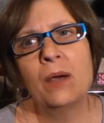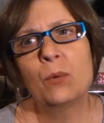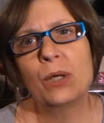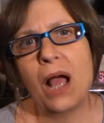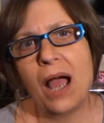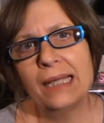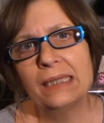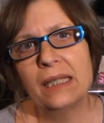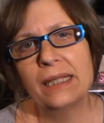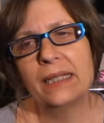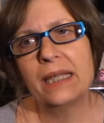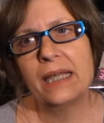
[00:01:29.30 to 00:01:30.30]
What I
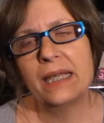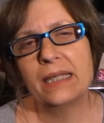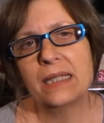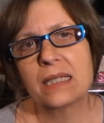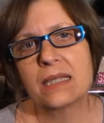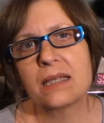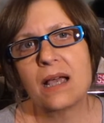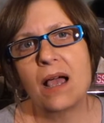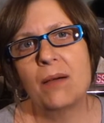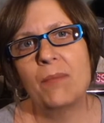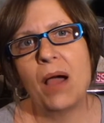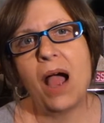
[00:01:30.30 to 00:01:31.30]
like is
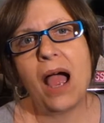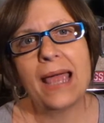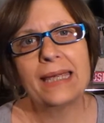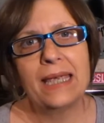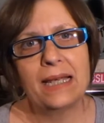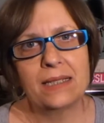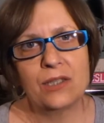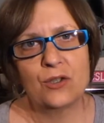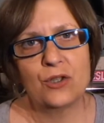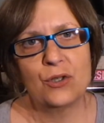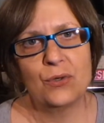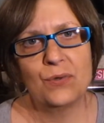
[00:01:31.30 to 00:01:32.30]
um, I get to
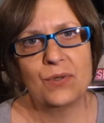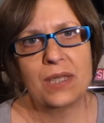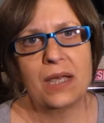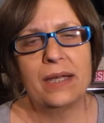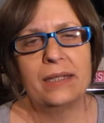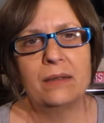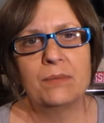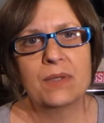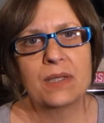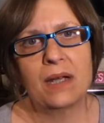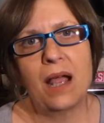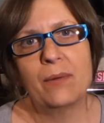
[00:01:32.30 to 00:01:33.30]
choose the items
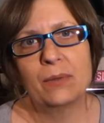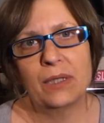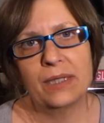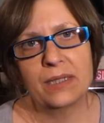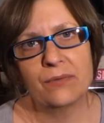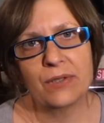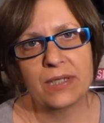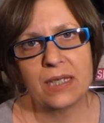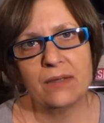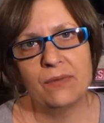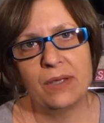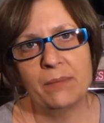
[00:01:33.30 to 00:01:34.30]
that I would like to
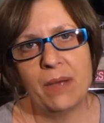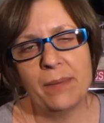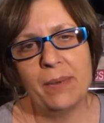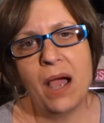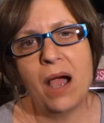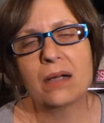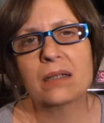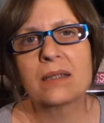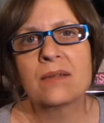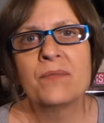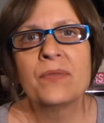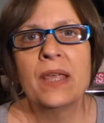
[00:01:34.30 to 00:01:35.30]
receive in my
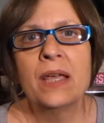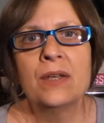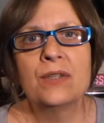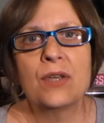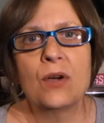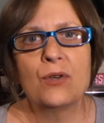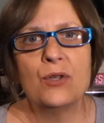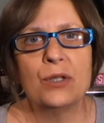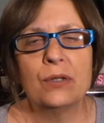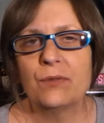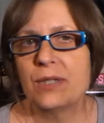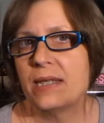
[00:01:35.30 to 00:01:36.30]
box. So you
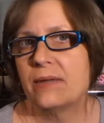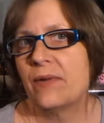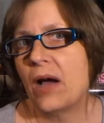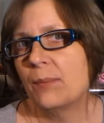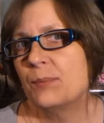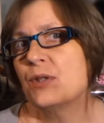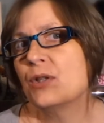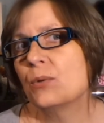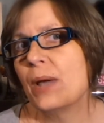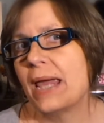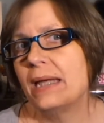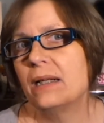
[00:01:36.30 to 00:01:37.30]
can receive up to
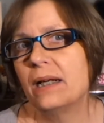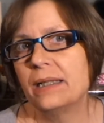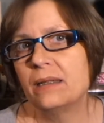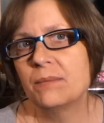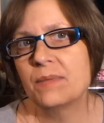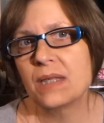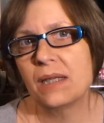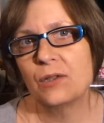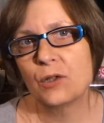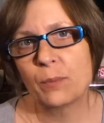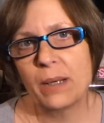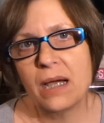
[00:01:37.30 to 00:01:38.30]
eight items in
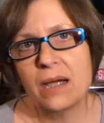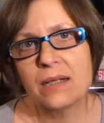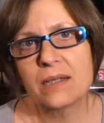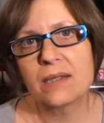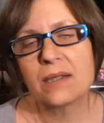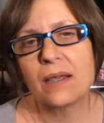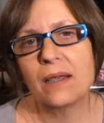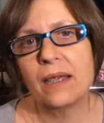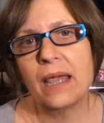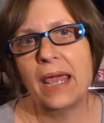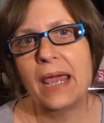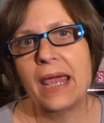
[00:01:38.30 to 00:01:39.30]
your box
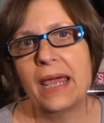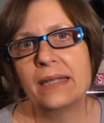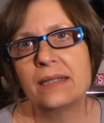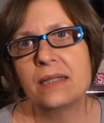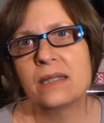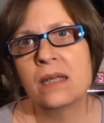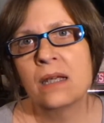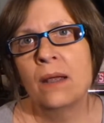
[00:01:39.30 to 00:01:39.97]
and